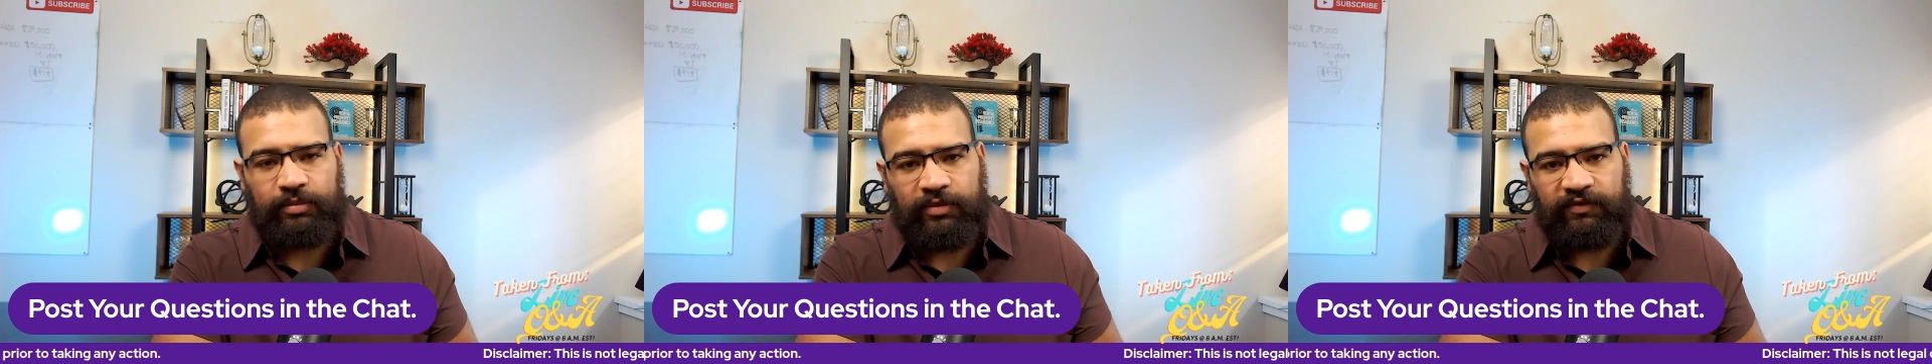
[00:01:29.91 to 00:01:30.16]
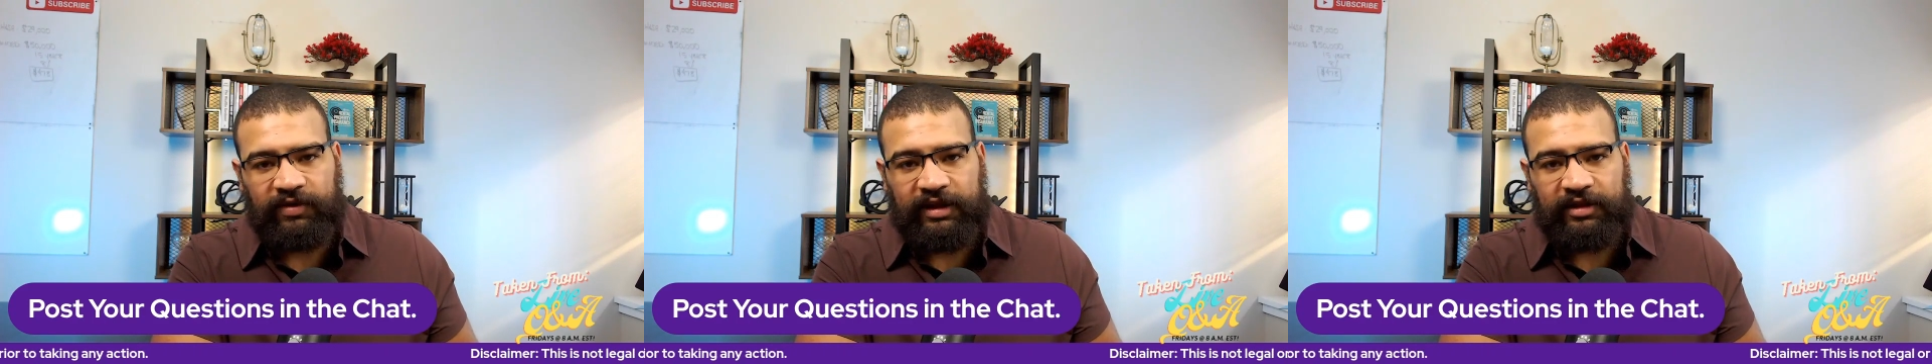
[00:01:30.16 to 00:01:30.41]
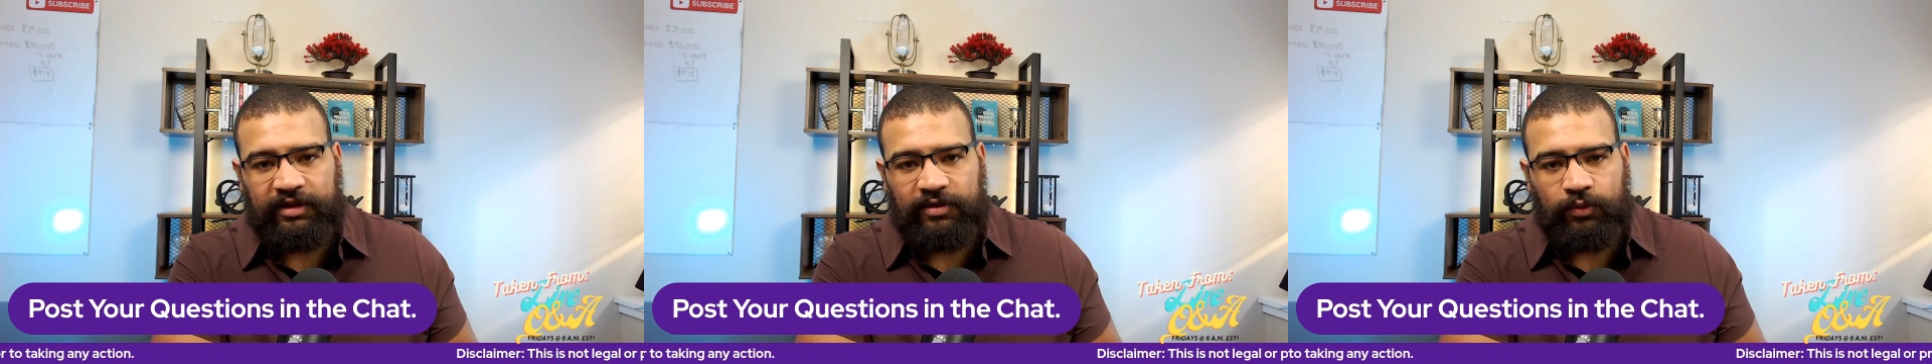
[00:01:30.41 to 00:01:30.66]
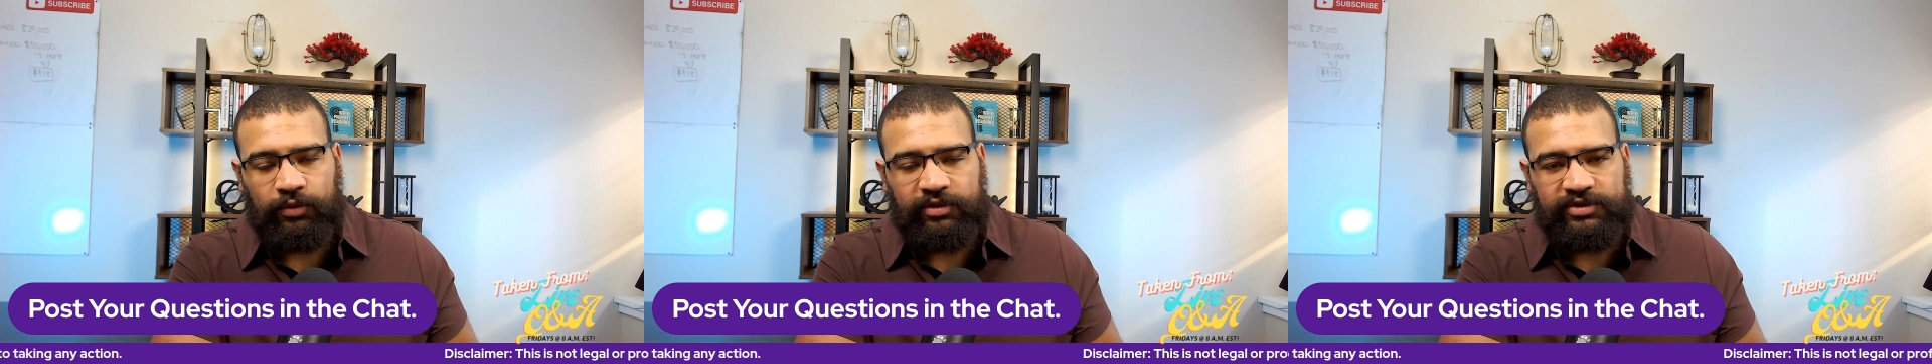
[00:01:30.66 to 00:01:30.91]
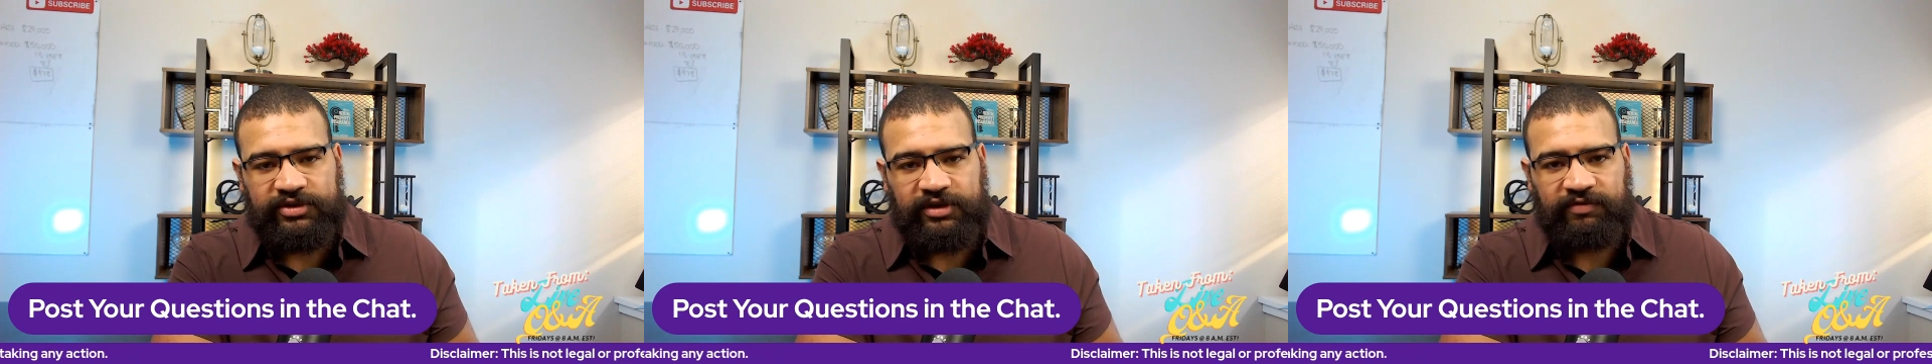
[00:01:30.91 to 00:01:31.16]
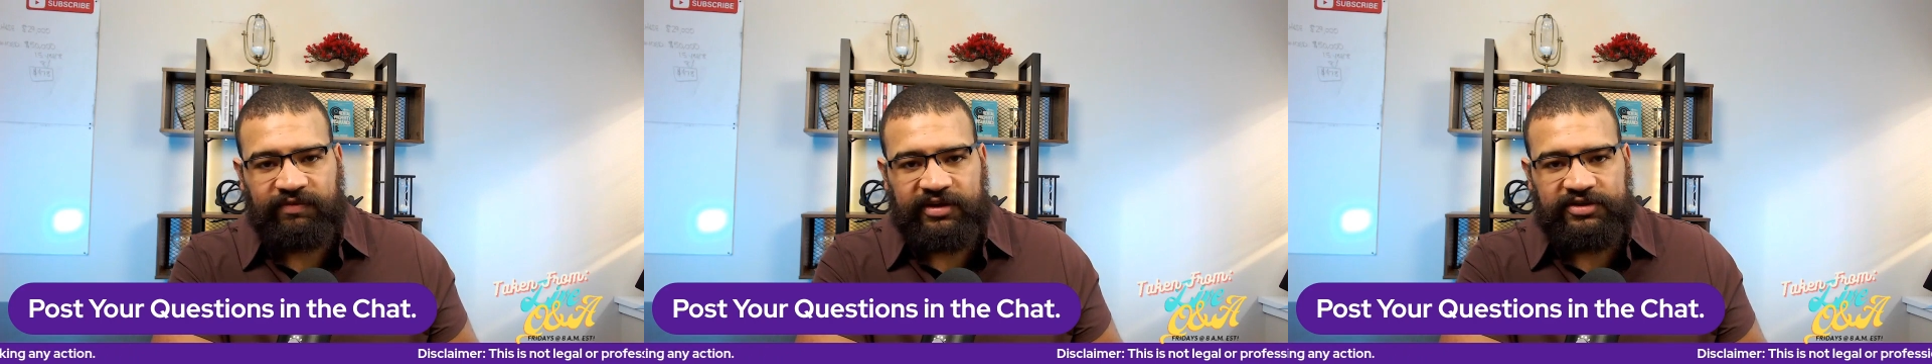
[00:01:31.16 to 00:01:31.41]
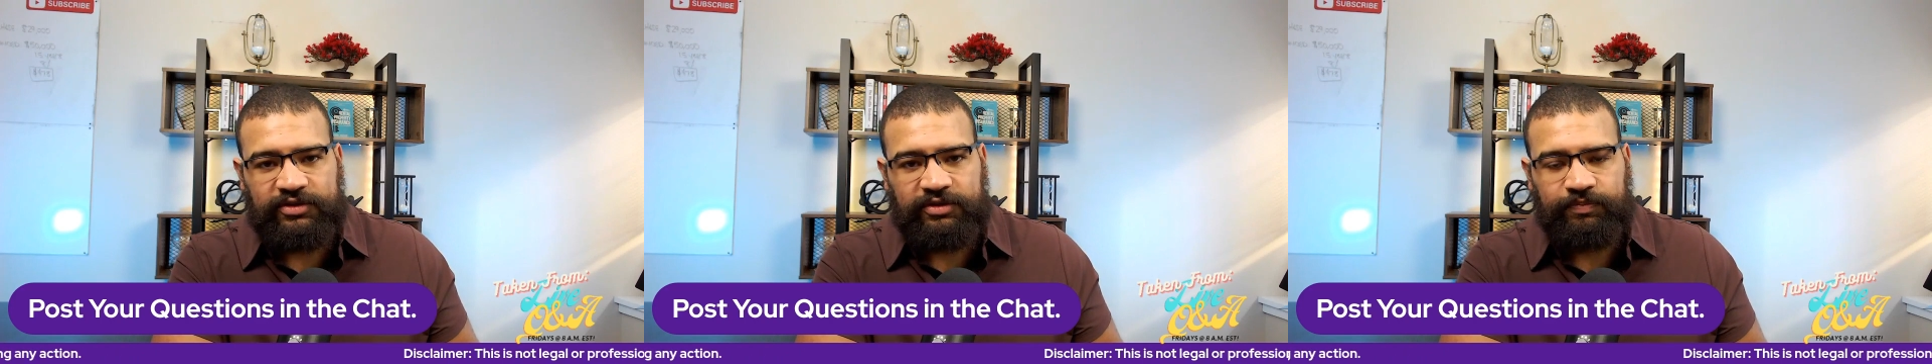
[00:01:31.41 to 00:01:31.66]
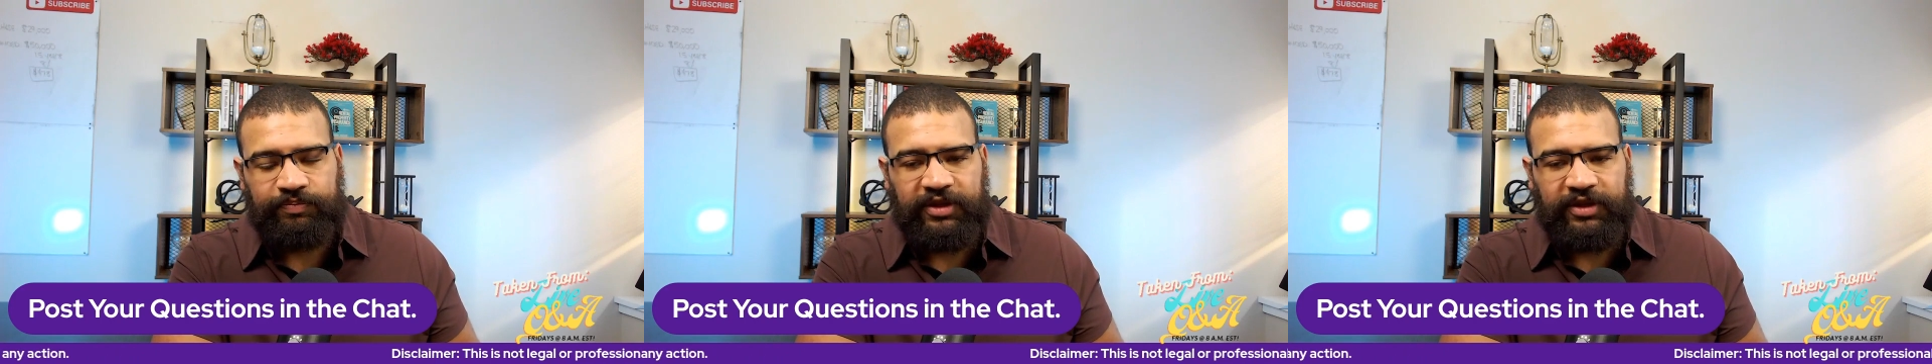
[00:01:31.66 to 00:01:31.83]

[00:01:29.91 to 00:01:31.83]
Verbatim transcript: of any real estate investor.